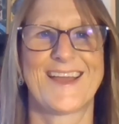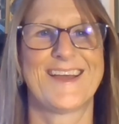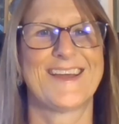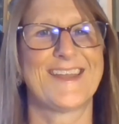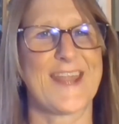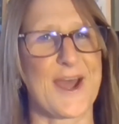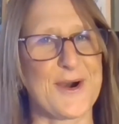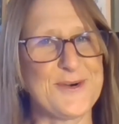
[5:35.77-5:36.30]

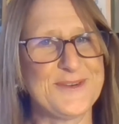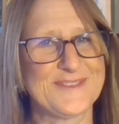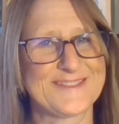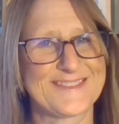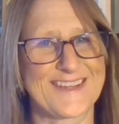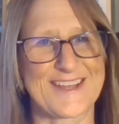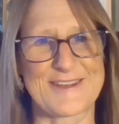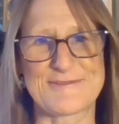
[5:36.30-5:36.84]
Now,
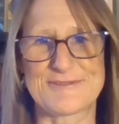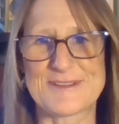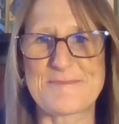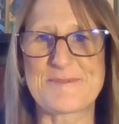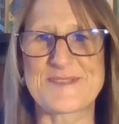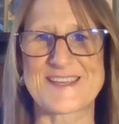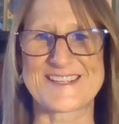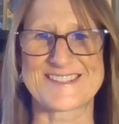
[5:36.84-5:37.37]
I'm going to
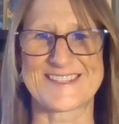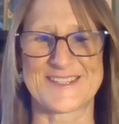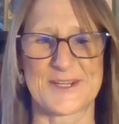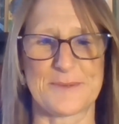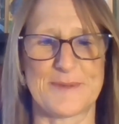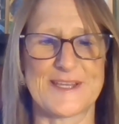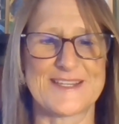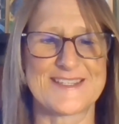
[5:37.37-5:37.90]
flip things a
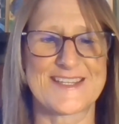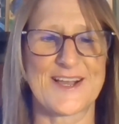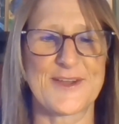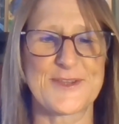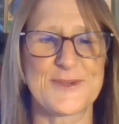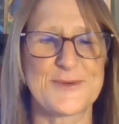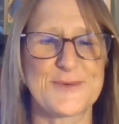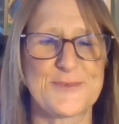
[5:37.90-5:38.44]
little bit and
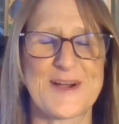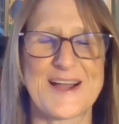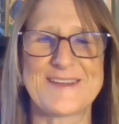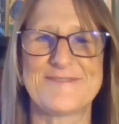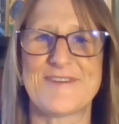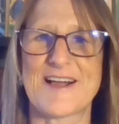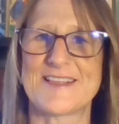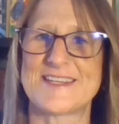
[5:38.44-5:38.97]
tell you
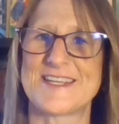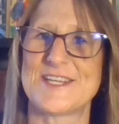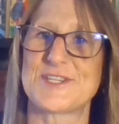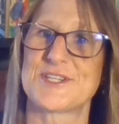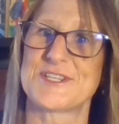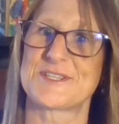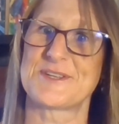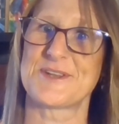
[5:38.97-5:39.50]
what
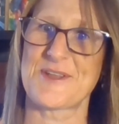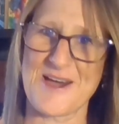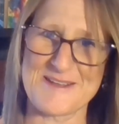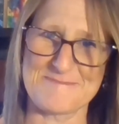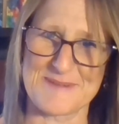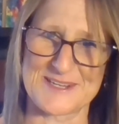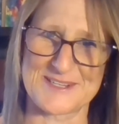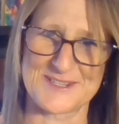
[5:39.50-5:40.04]
validation is
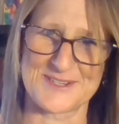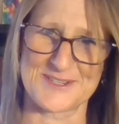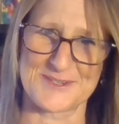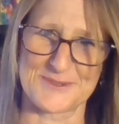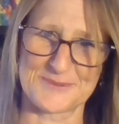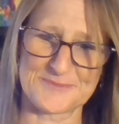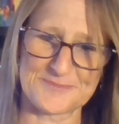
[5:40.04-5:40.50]
not meant to do.